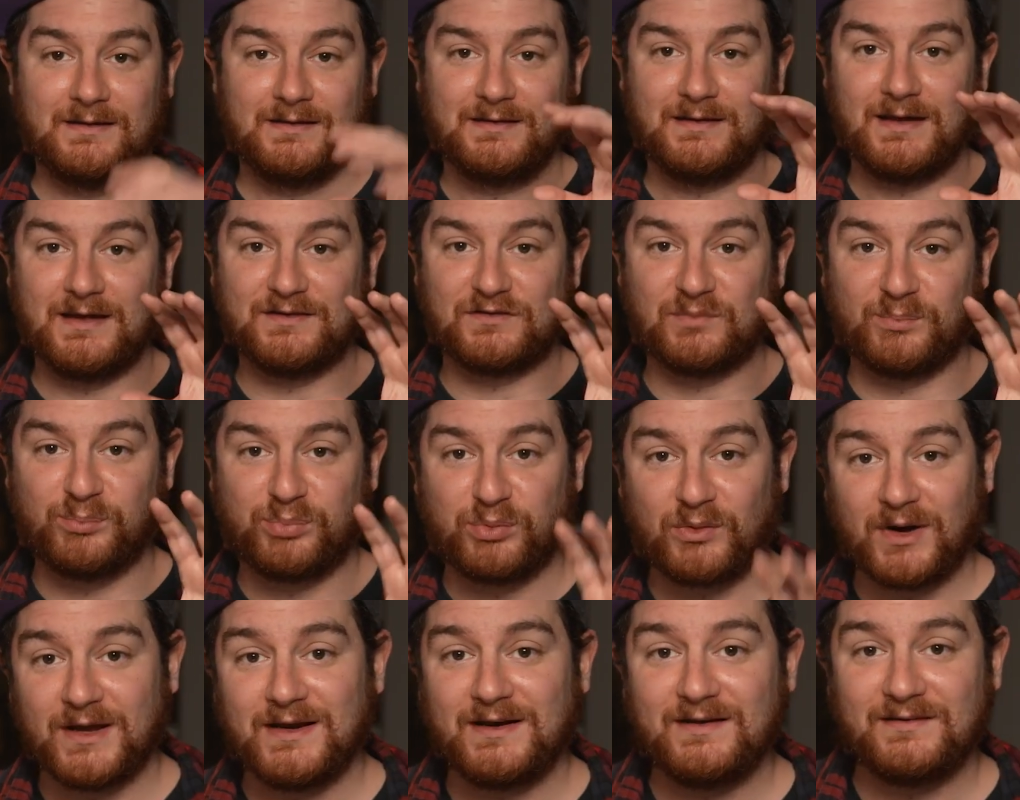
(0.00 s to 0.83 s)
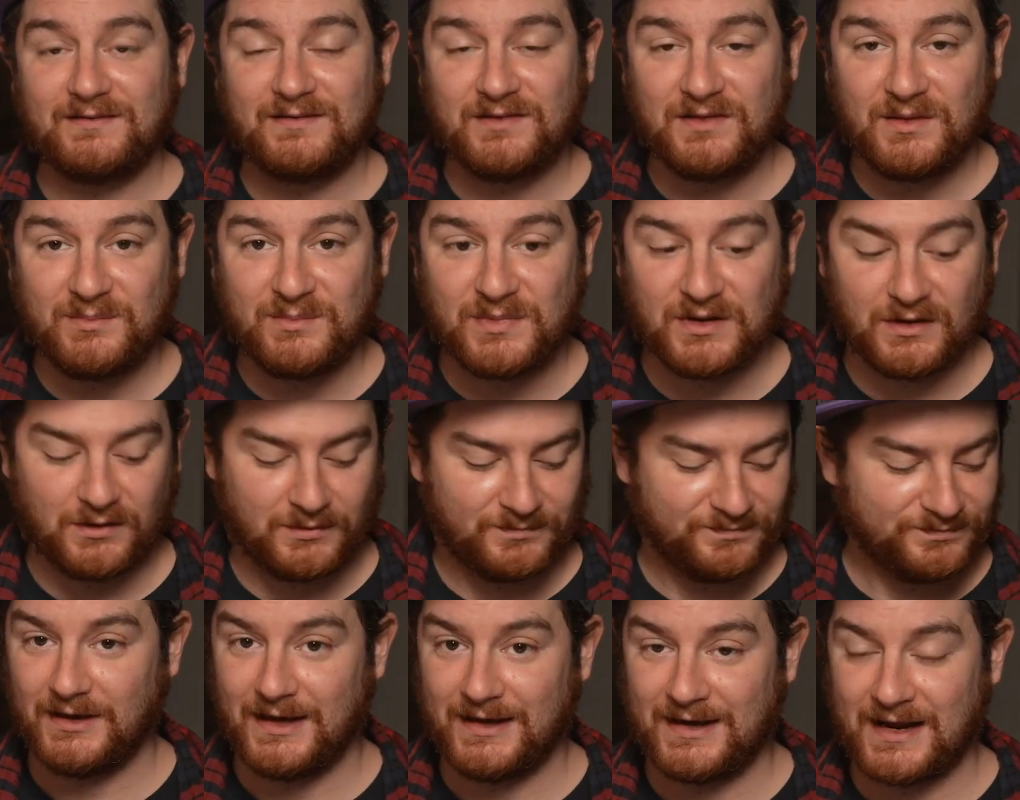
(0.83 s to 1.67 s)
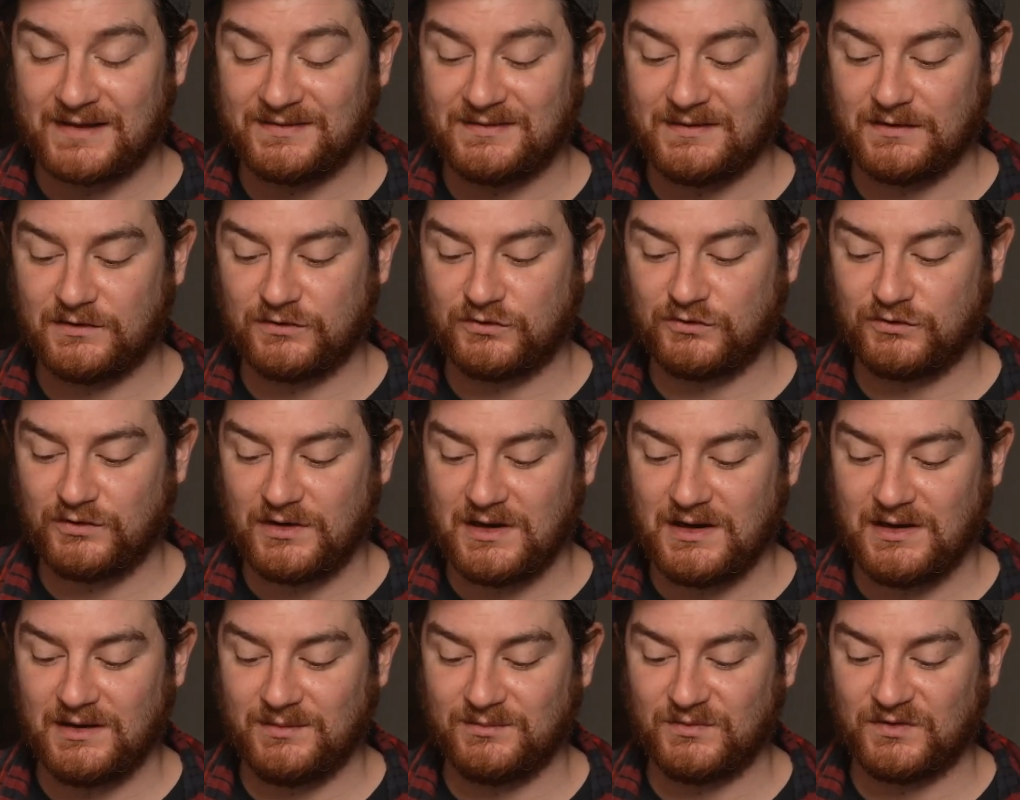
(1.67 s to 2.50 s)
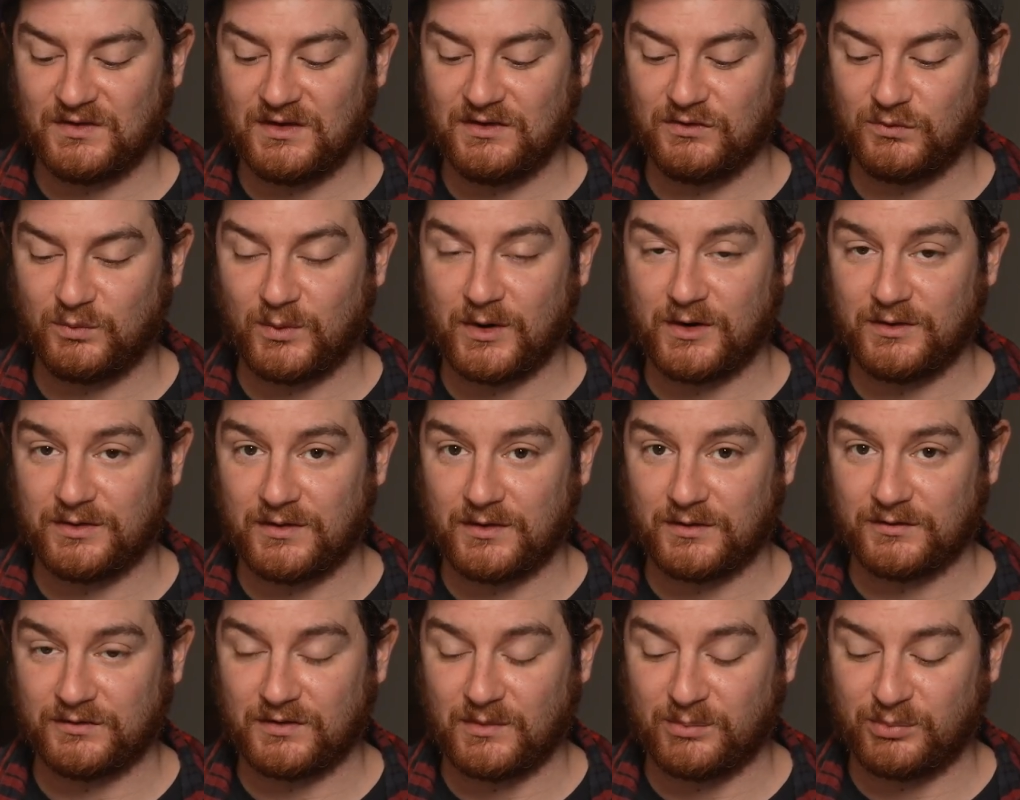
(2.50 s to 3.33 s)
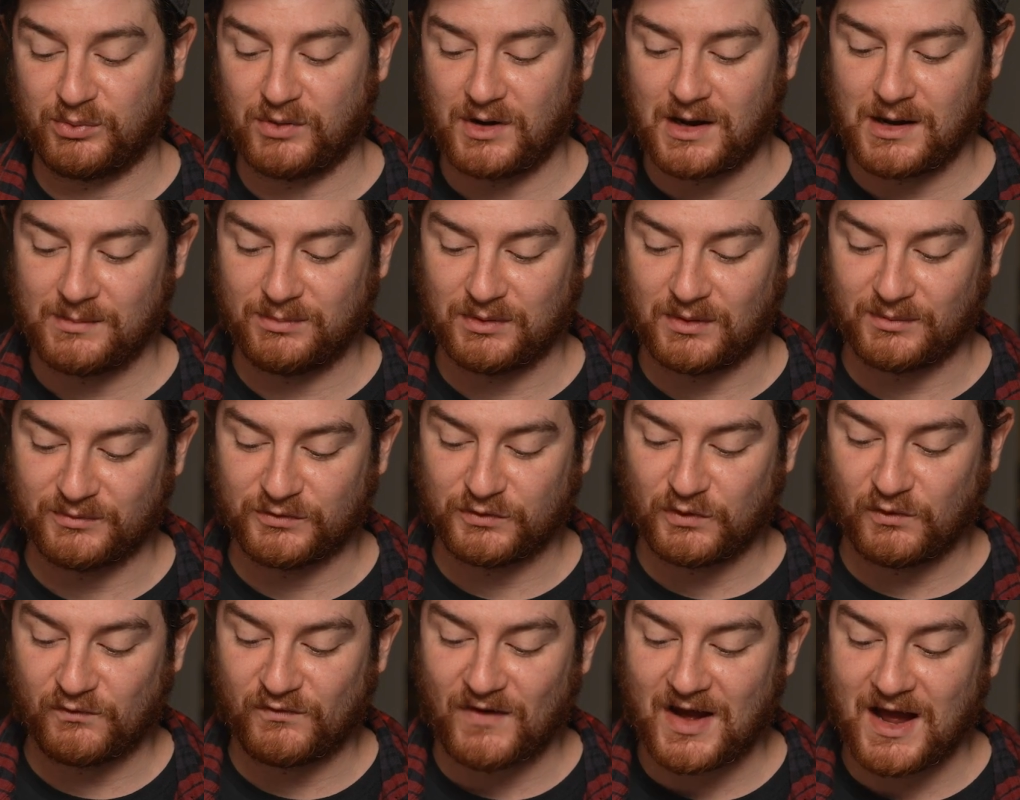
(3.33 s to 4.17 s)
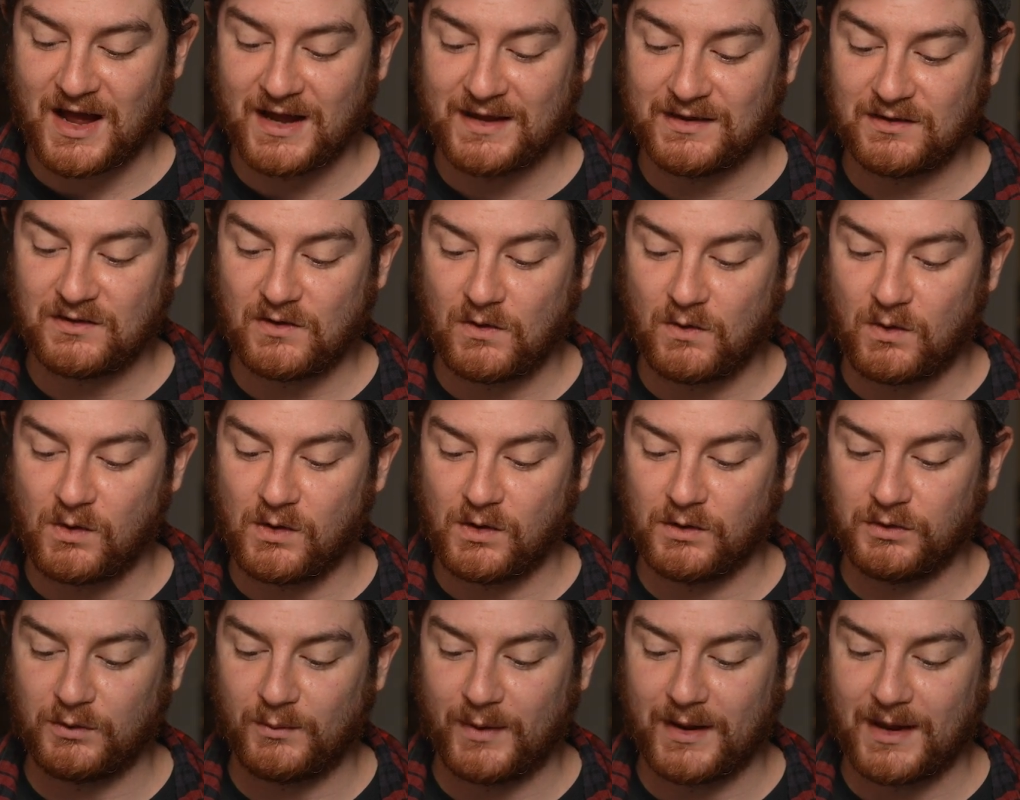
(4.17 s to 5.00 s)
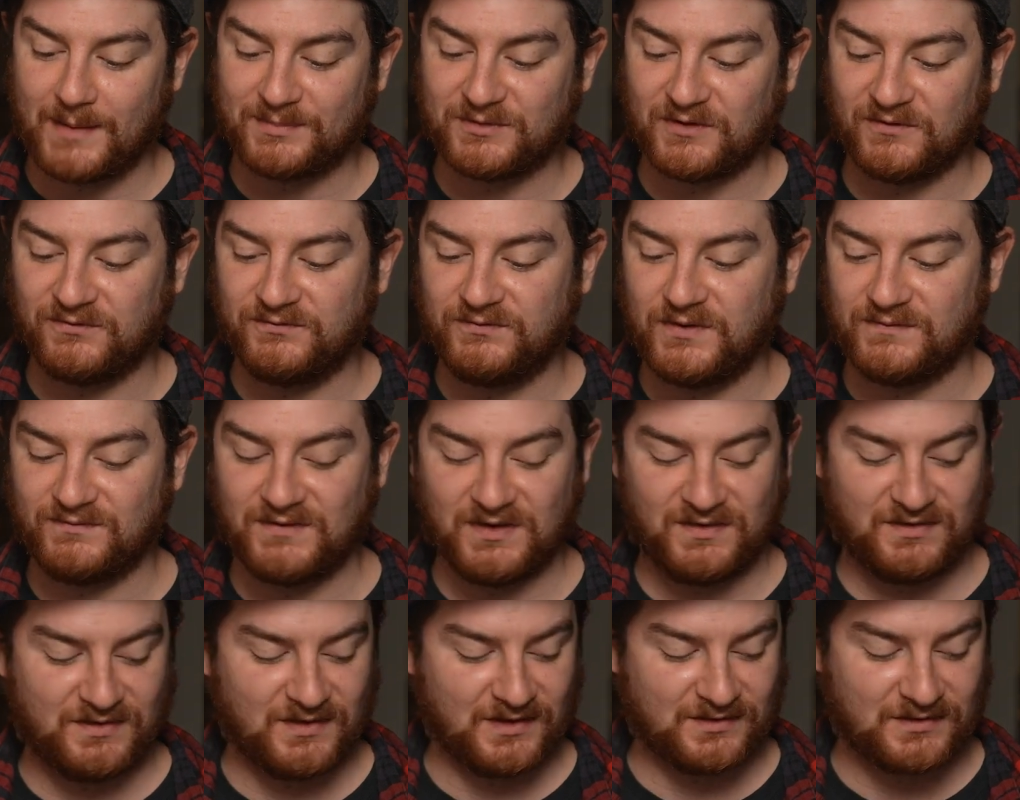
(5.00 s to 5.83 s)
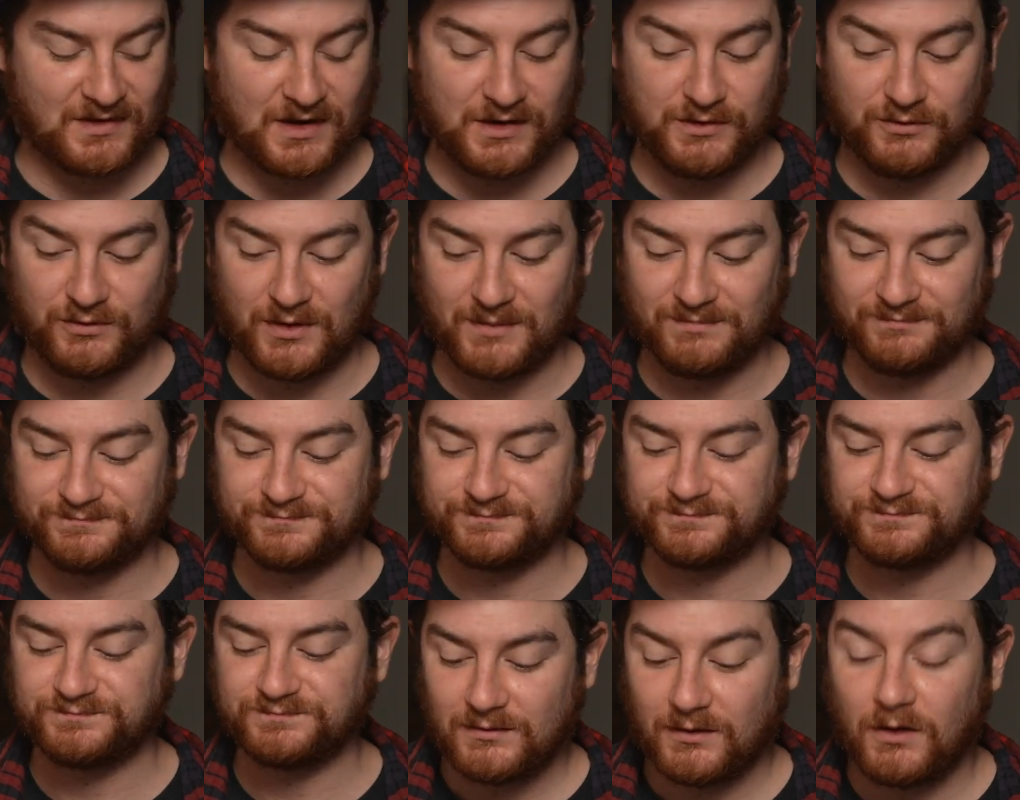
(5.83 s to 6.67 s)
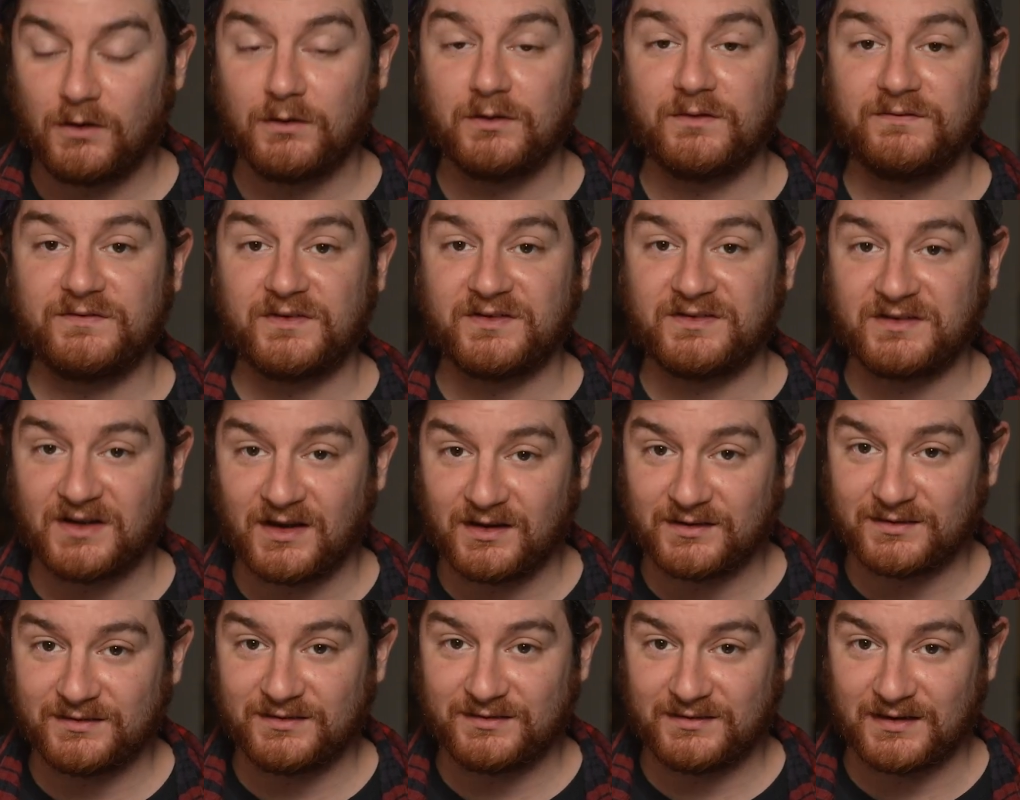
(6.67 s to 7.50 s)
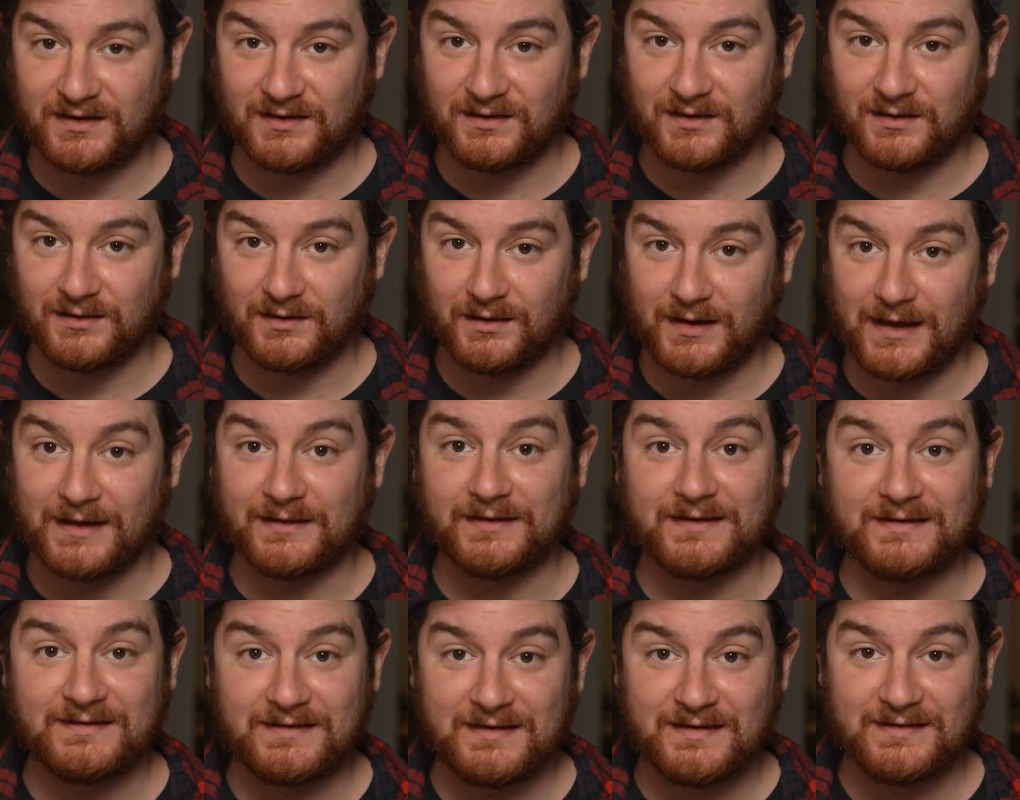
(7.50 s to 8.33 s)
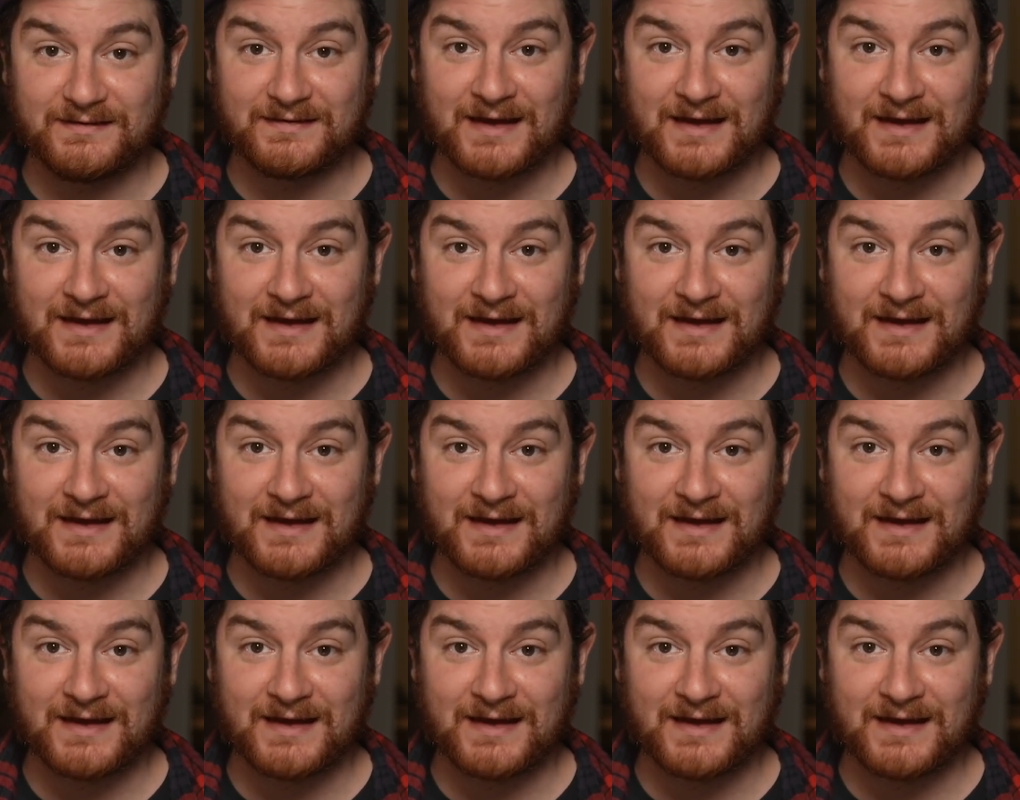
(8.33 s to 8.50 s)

It's brightest in the middle, and at the extremes is where there's the problem. So if I go all the way up to 5600, all of the tungsten LEDs